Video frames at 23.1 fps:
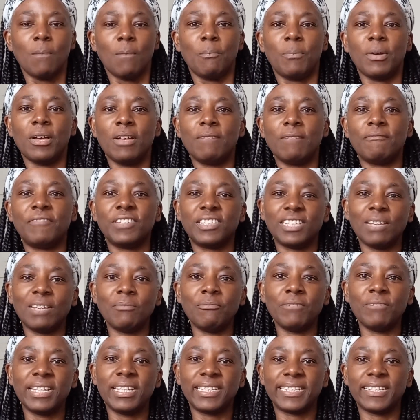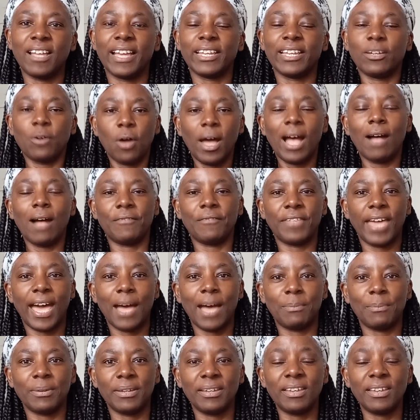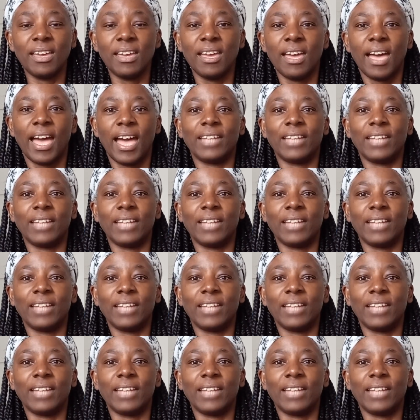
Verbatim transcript: But for some reason, I got out of the habit.